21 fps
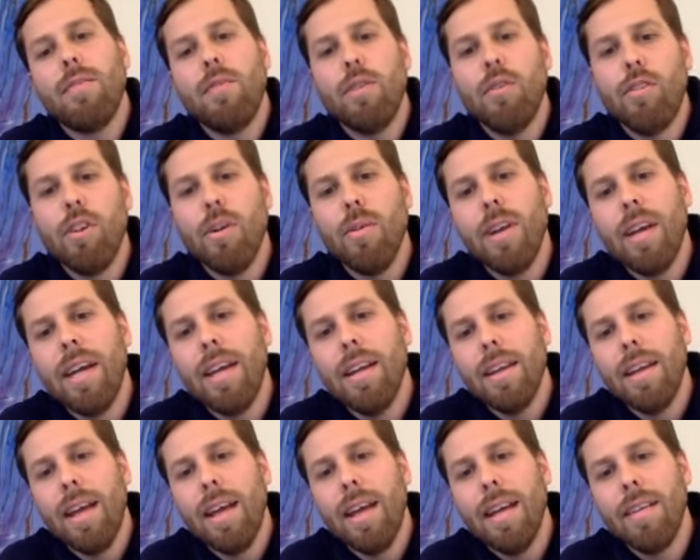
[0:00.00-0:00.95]
If you
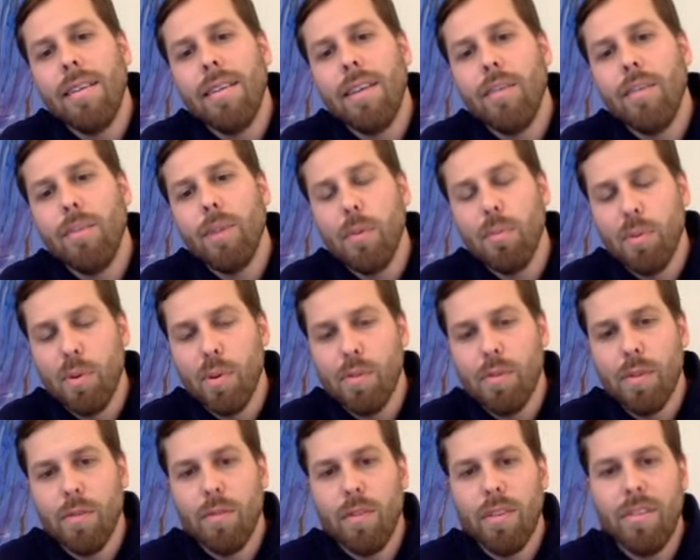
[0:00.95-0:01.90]
donate and give me a
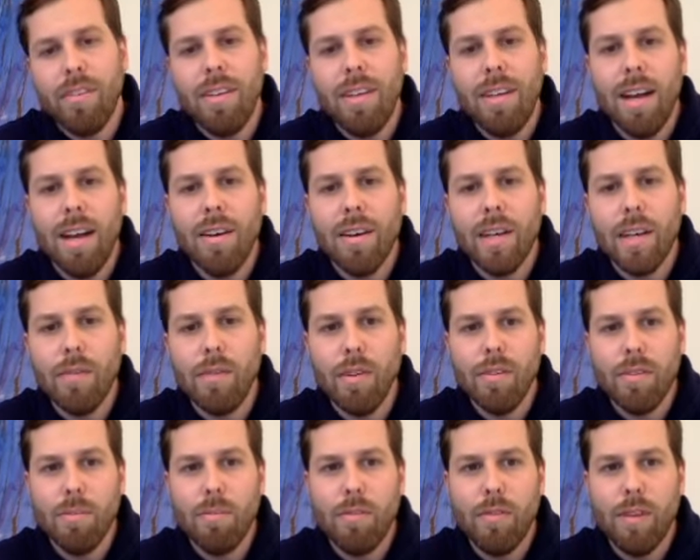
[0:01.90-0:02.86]
proof of receipt, I'll give
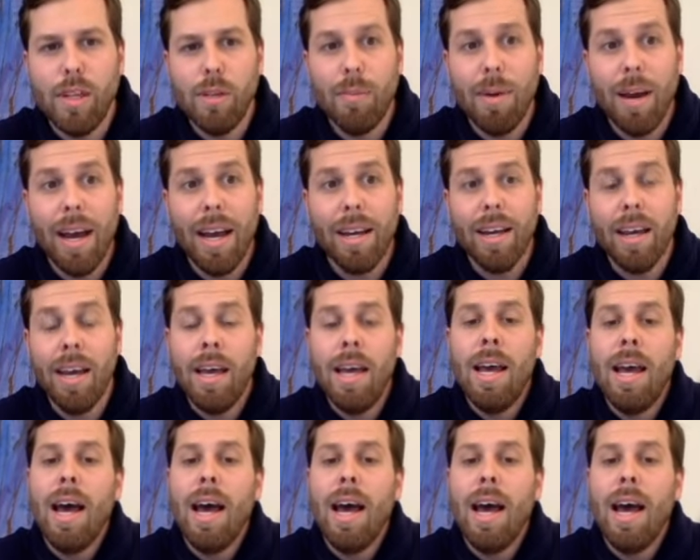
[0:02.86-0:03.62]
you some feedback